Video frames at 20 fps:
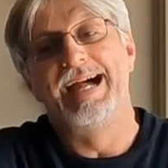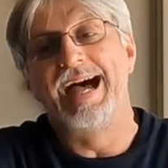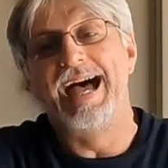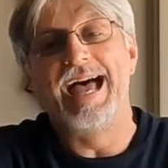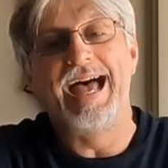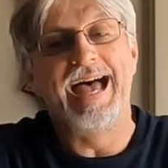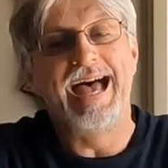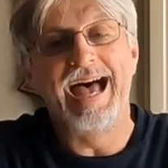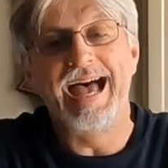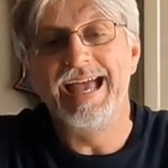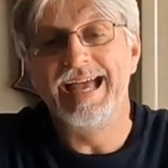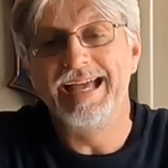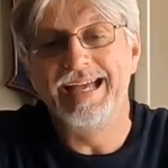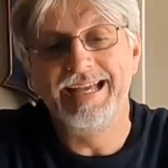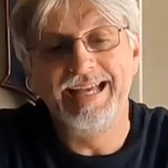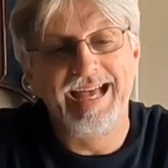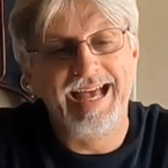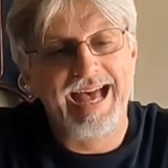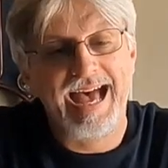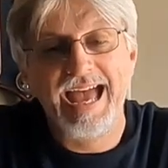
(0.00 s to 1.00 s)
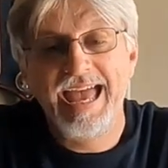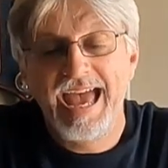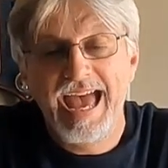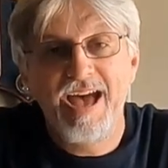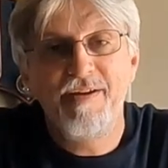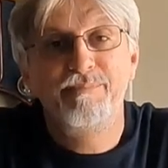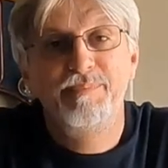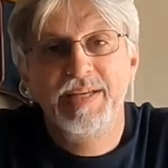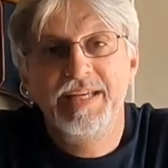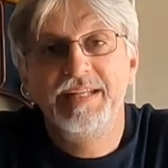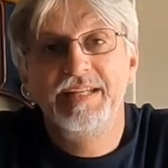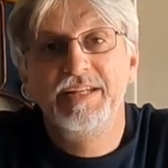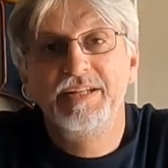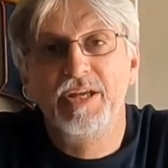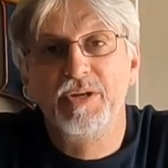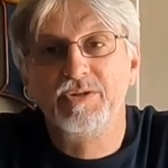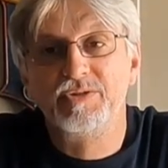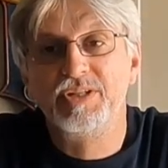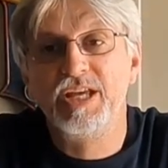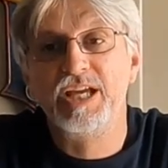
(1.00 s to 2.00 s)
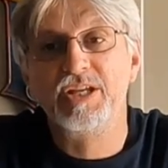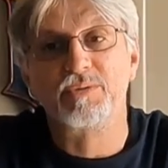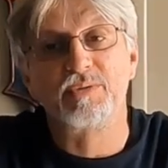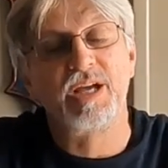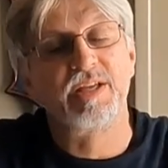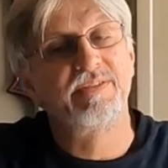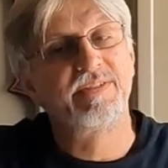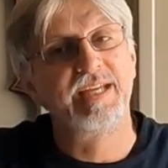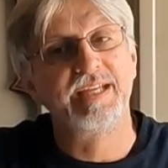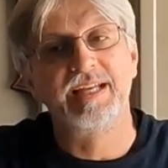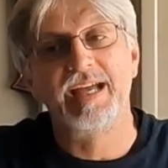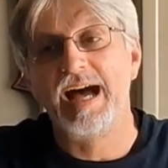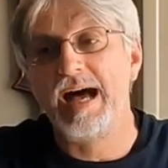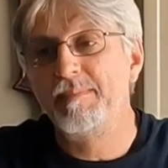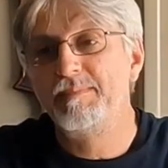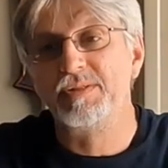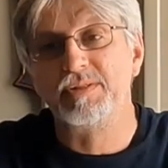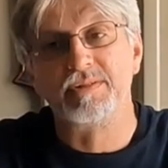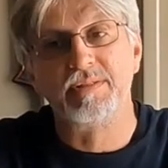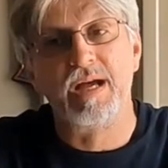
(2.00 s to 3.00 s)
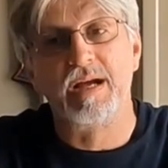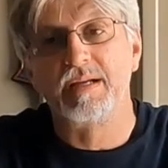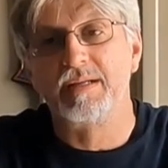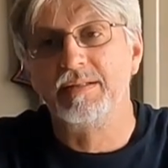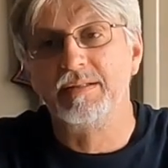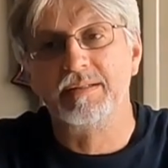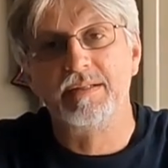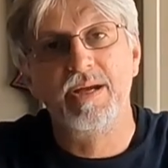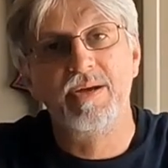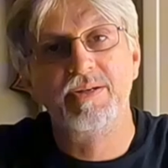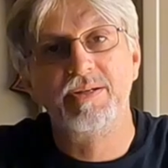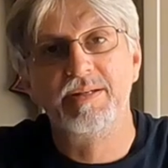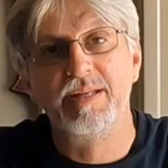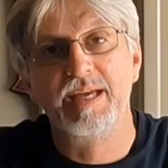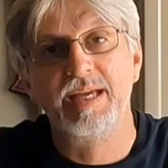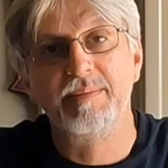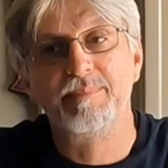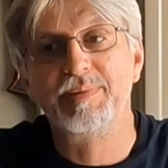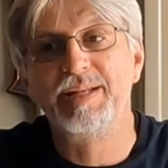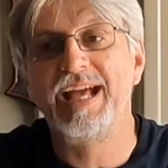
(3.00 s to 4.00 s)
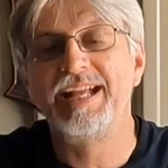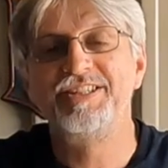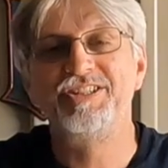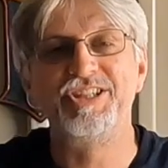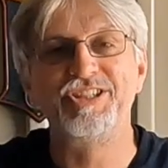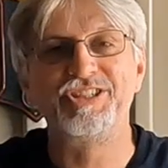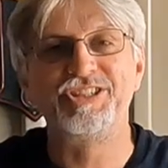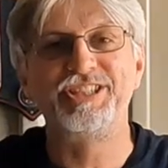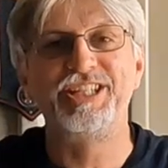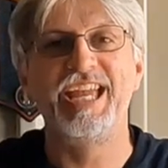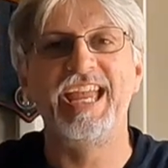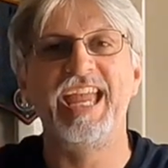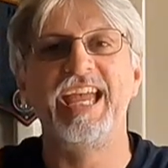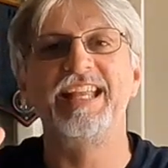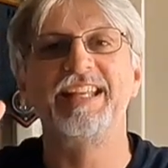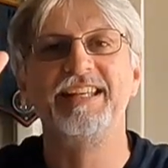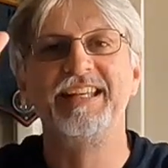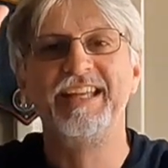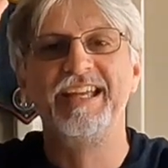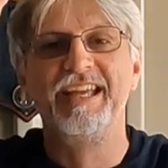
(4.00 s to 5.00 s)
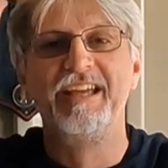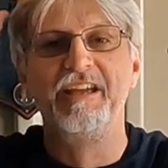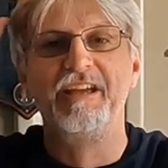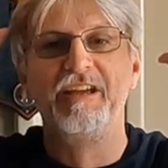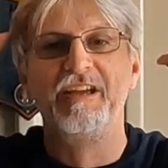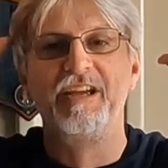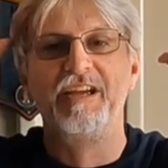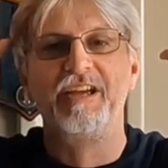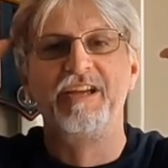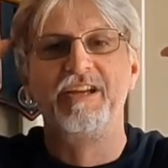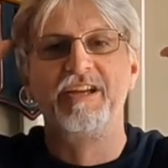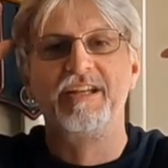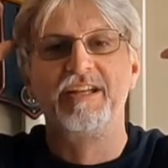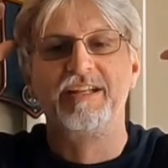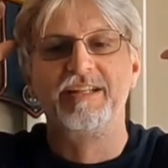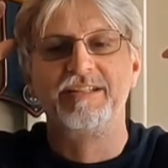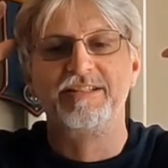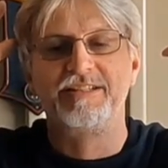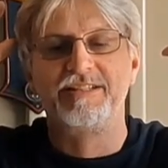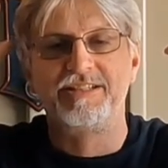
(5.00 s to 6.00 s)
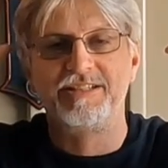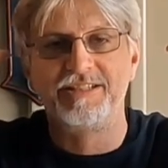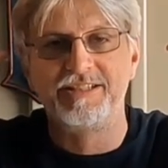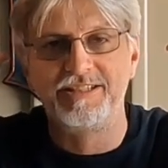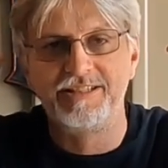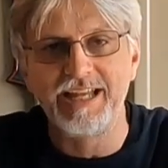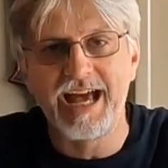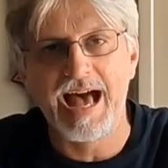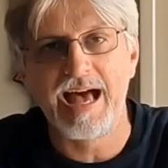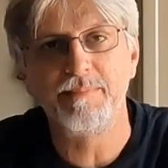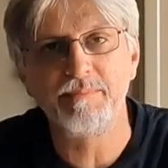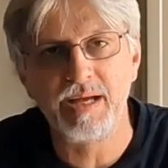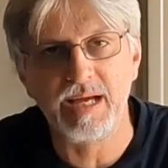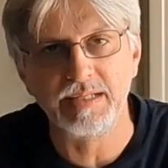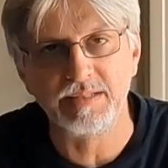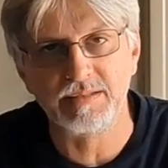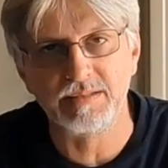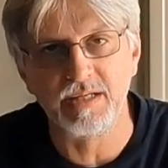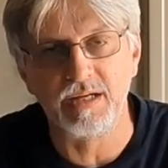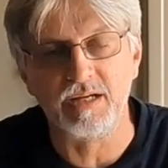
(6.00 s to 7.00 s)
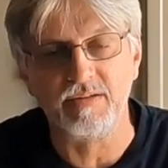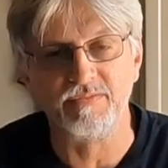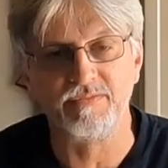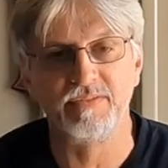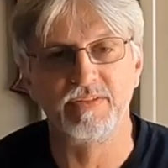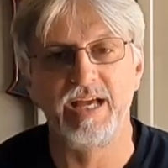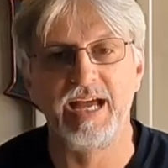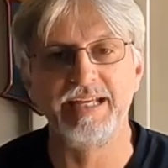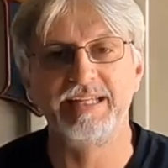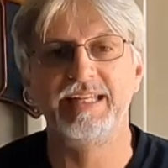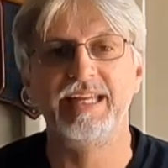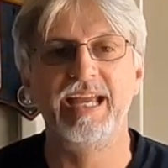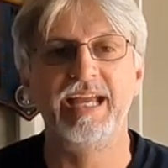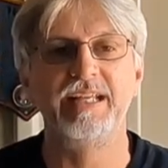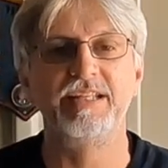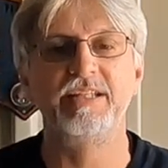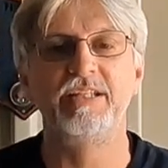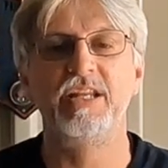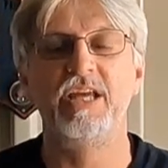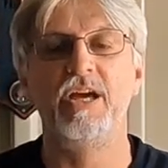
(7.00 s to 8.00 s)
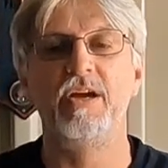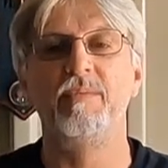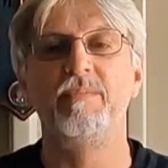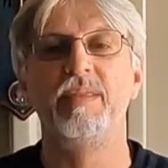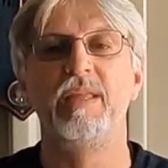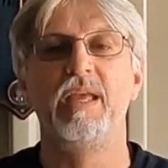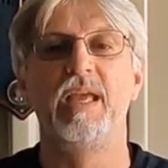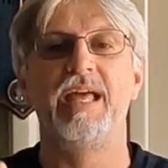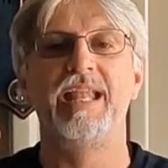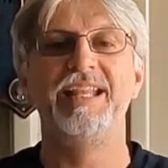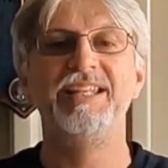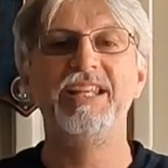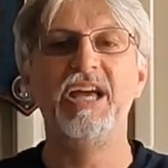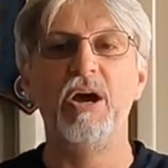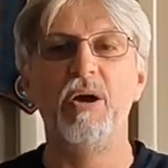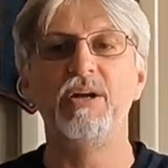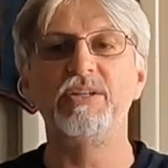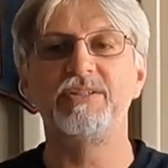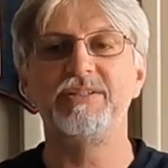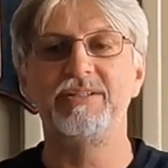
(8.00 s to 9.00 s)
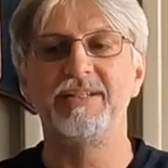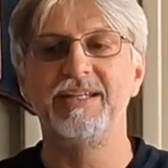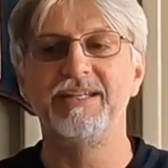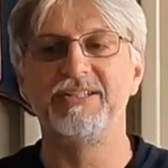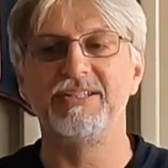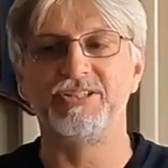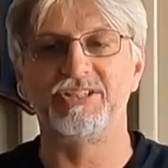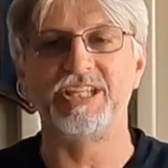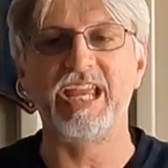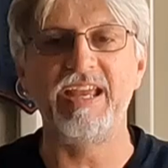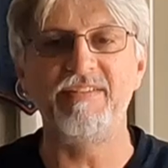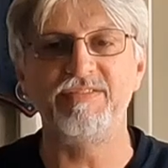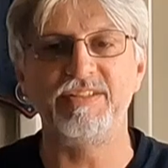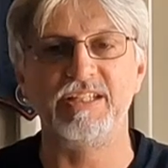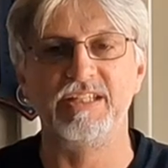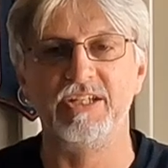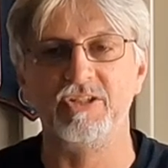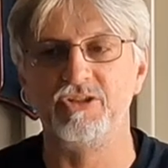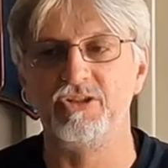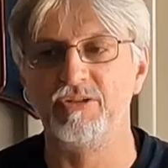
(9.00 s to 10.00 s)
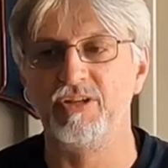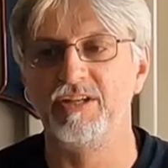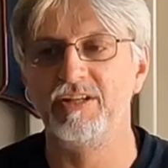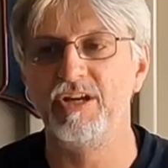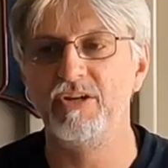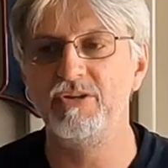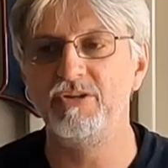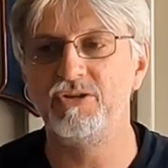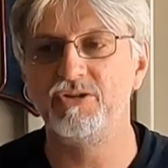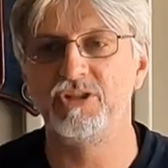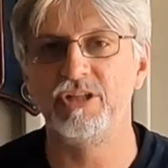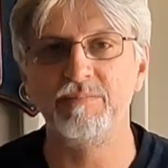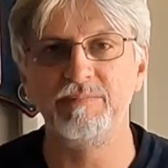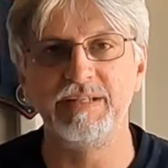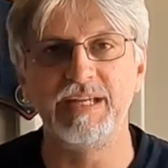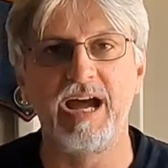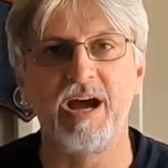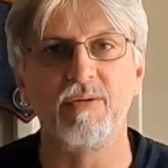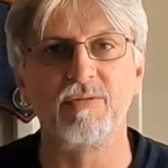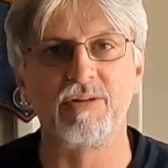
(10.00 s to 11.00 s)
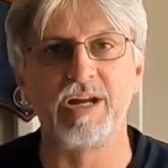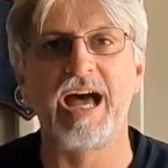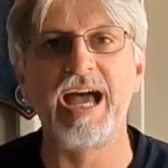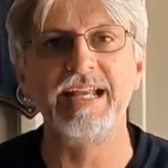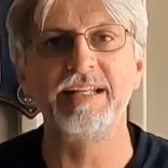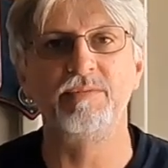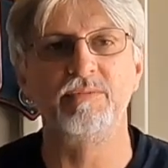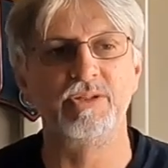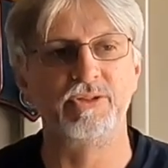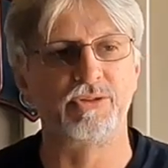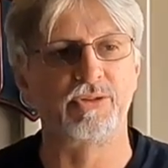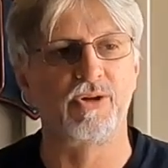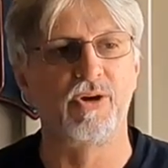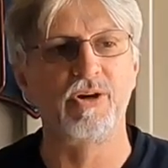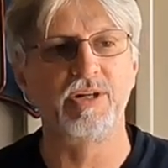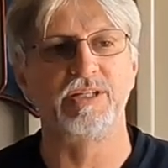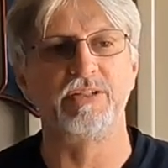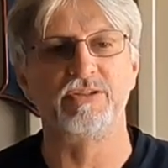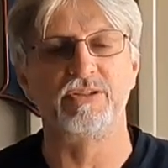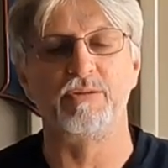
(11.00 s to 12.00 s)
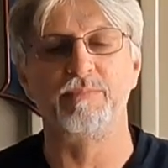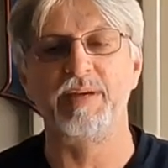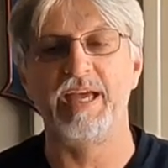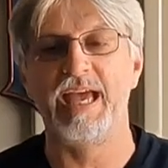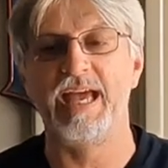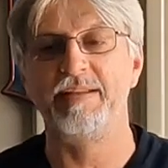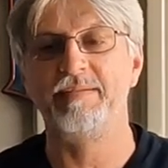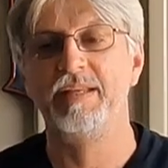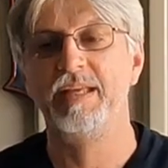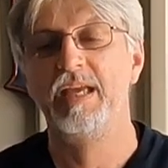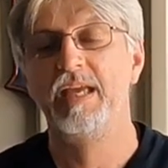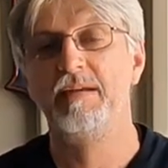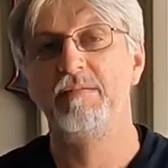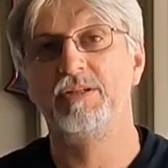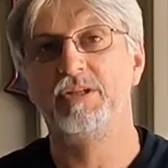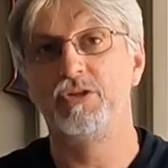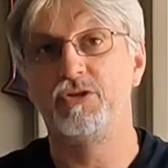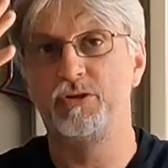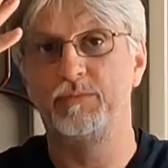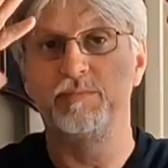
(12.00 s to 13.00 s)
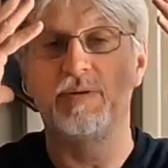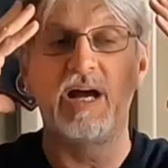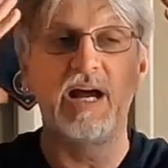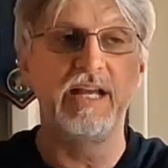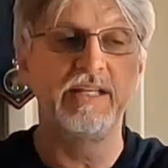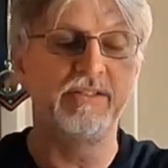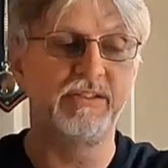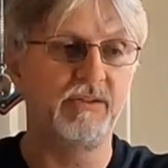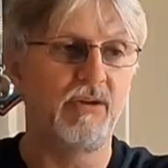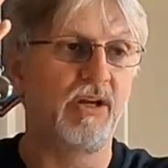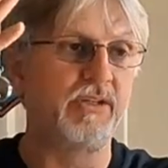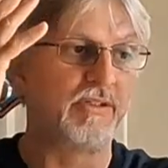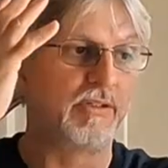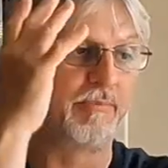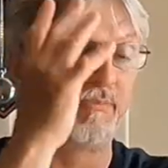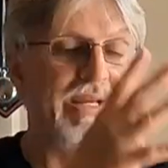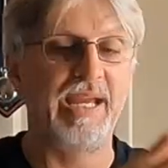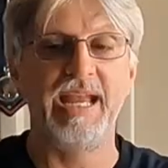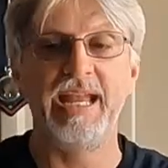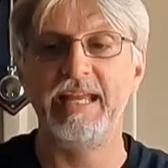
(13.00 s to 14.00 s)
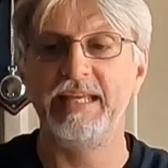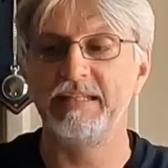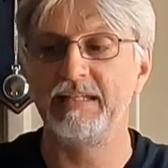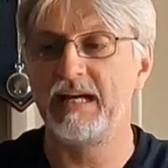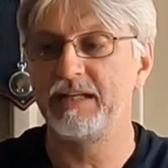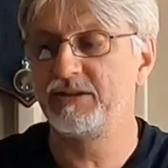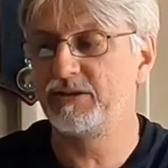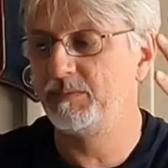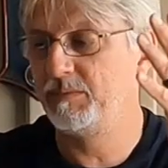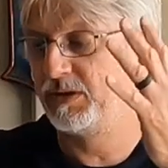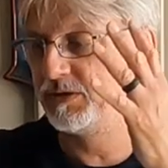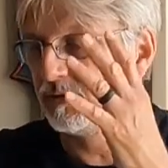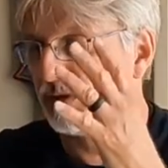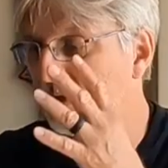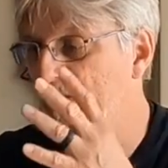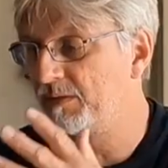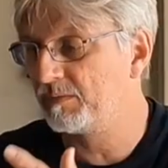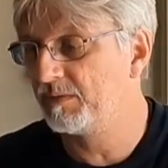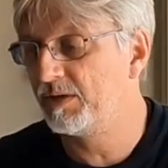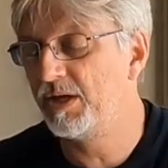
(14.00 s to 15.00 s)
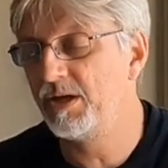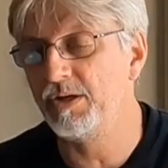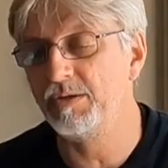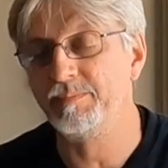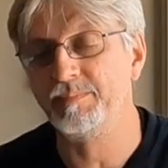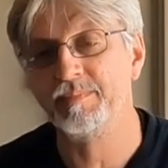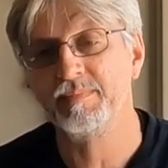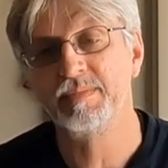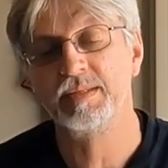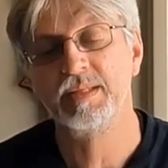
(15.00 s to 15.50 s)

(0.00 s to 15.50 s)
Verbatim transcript: I, I, have been in those days where I think I'm just not going to go today, but I just can't stop myself. I can't, you know, and I know it's, it's a safety issue. I know you shouldn't be out riding when you're hurting so bad because your mind's on your pain, not so much on the road